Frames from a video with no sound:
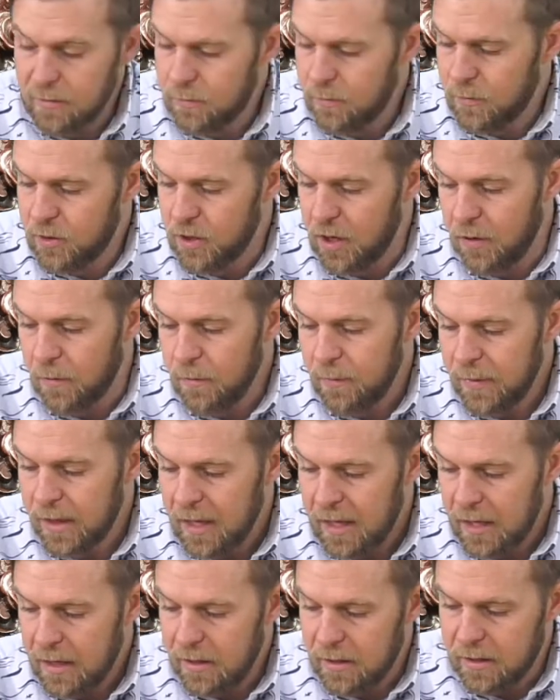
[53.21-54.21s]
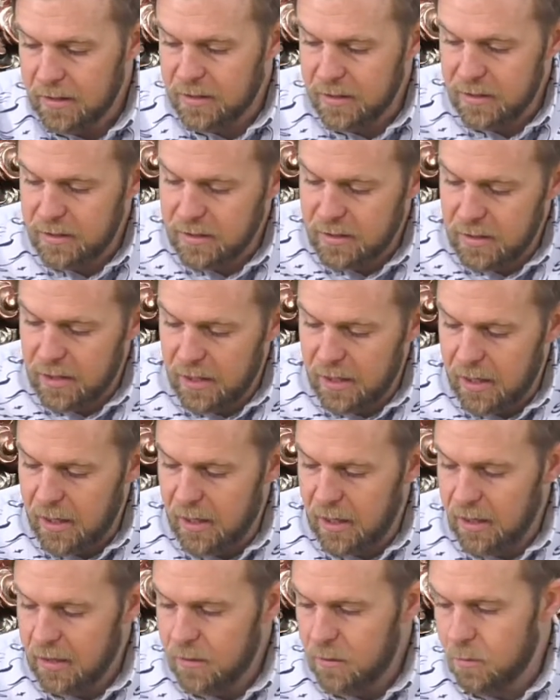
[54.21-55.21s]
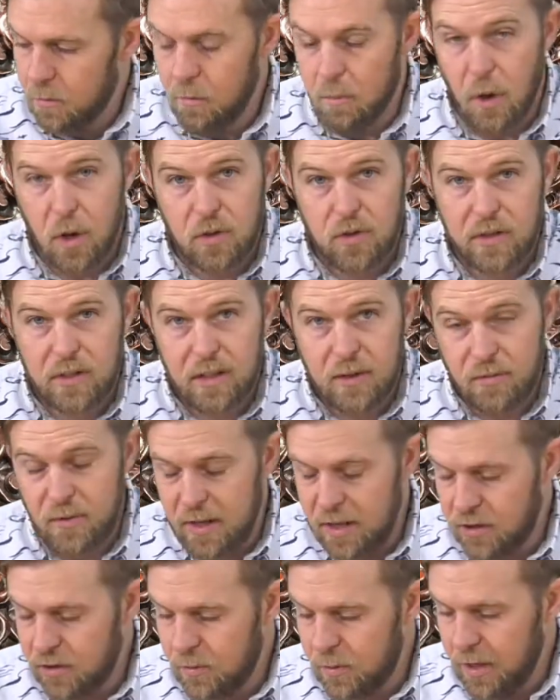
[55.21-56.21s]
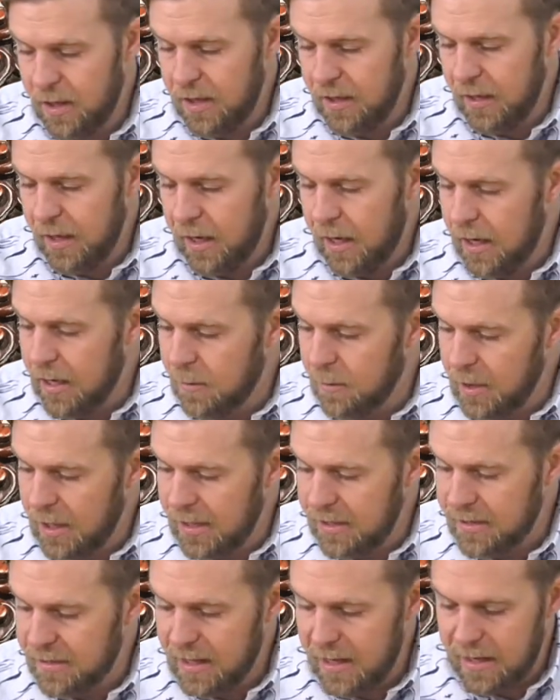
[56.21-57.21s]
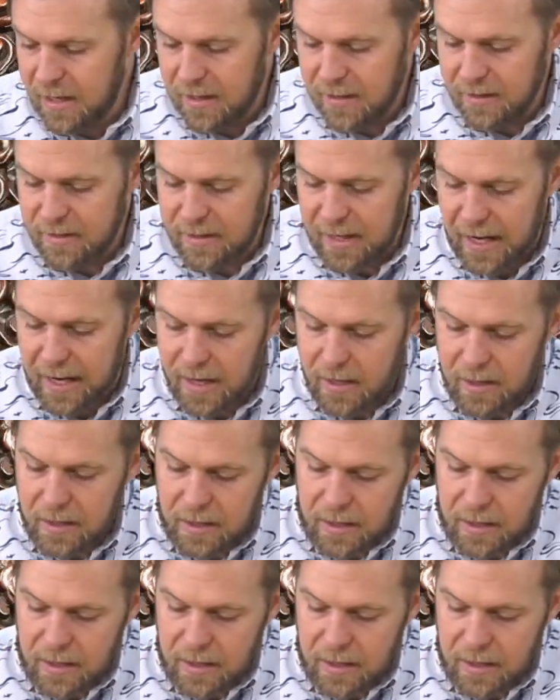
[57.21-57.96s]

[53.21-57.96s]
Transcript: So this is the mostly finished one, and I'm going to set it aside,